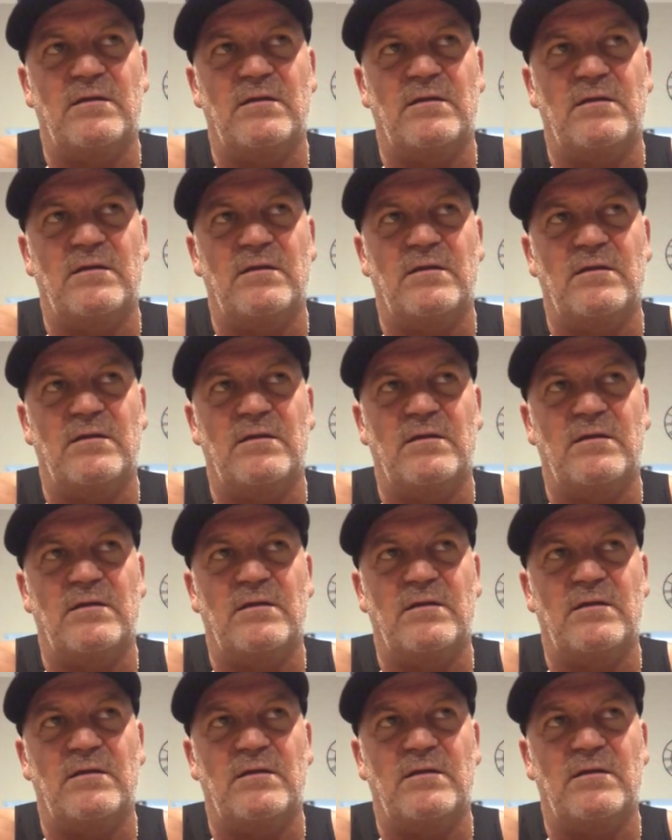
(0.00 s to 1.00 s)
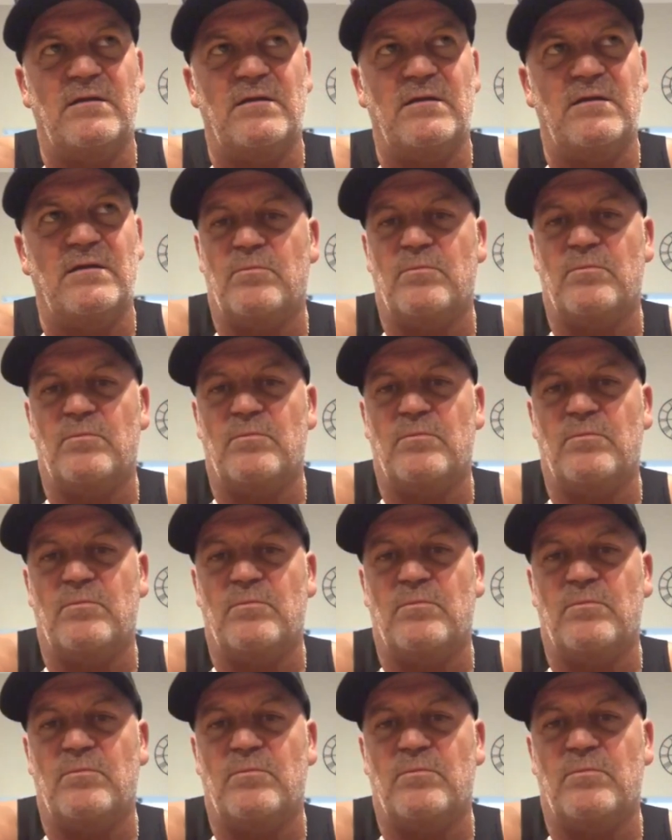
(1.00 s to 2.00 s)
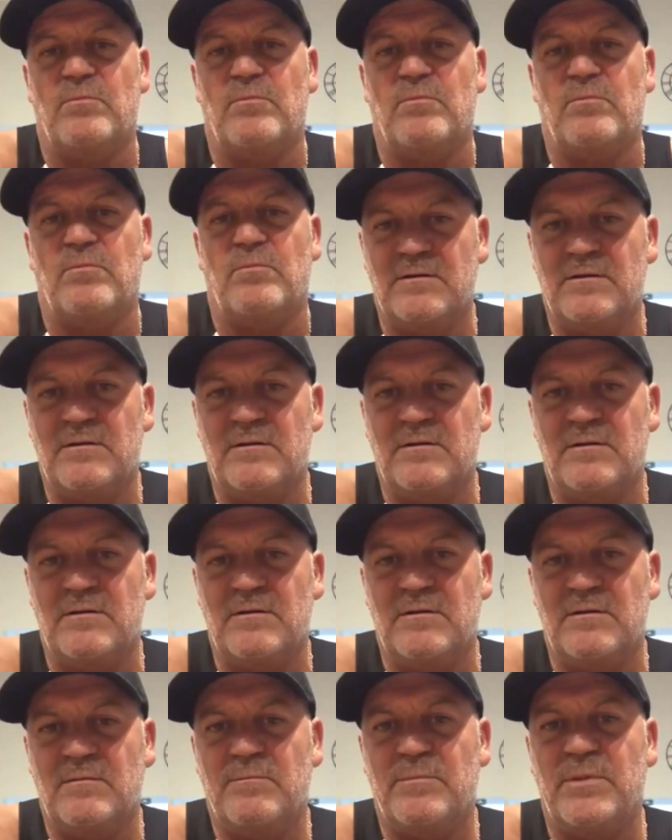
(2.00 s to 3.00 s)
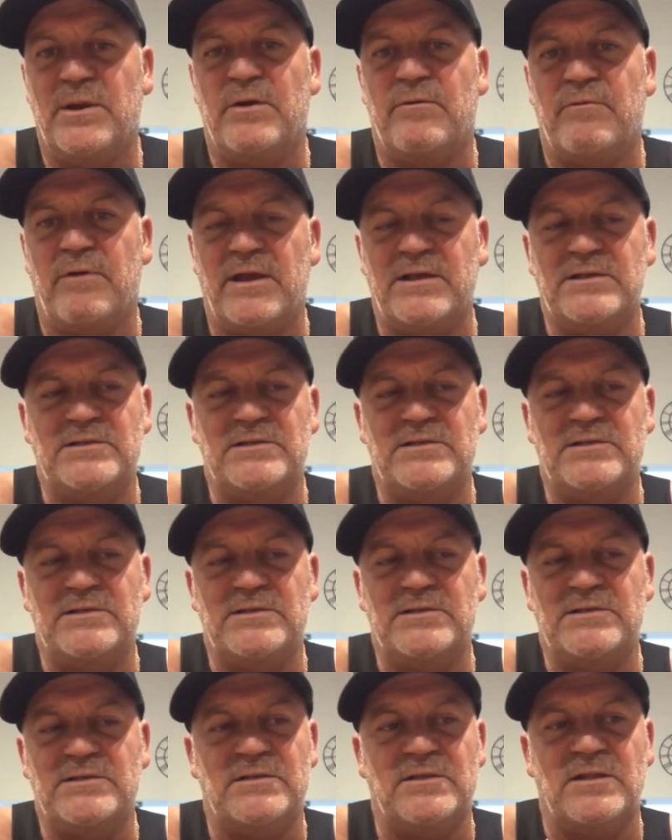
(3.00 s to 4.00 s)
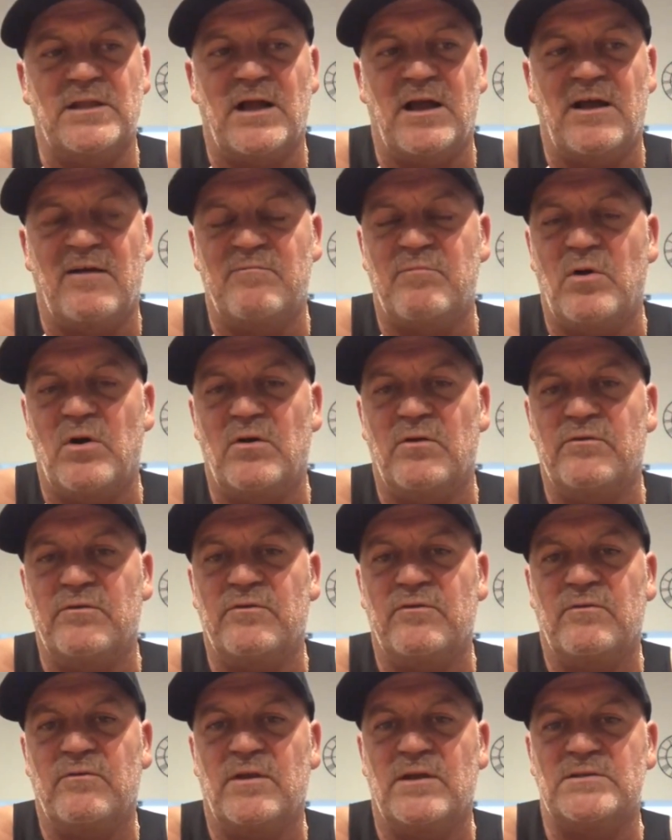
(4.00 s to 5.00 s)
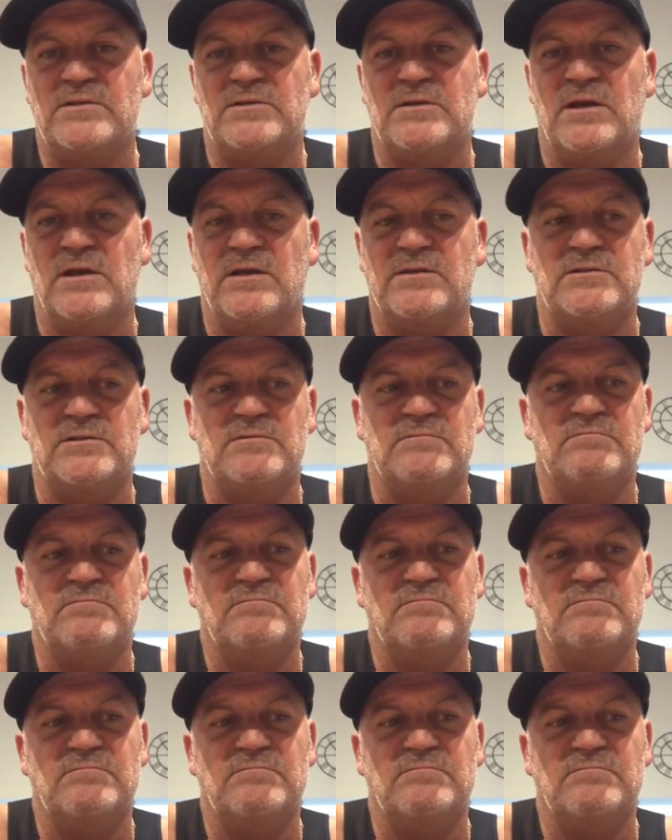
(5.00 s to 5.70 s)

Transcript: you find your quarter mile race to America produce better racing than the half miles as